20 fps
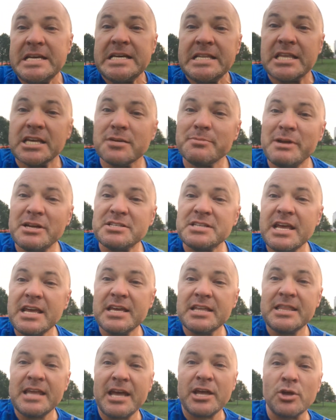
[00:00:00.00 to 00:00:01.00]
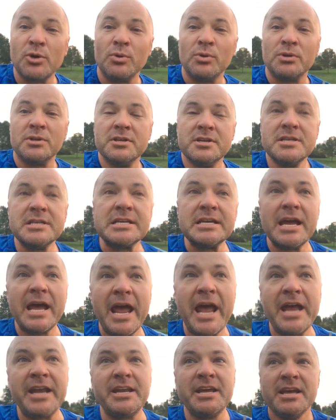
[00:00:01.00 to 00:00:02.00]
Think about taking that goal
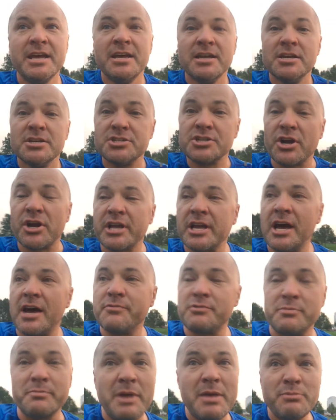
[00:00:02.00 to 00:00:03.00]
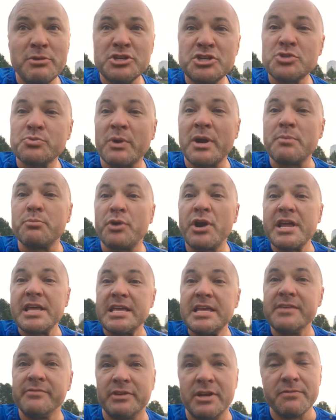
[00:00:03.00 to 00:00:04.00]
and starting off with maybe you just want to break
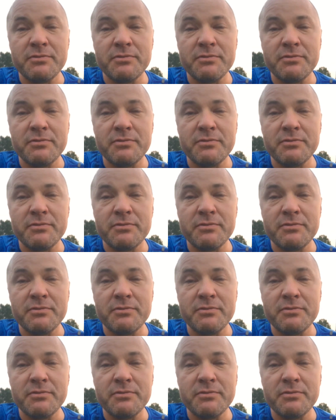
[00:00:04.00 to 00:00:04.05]
even.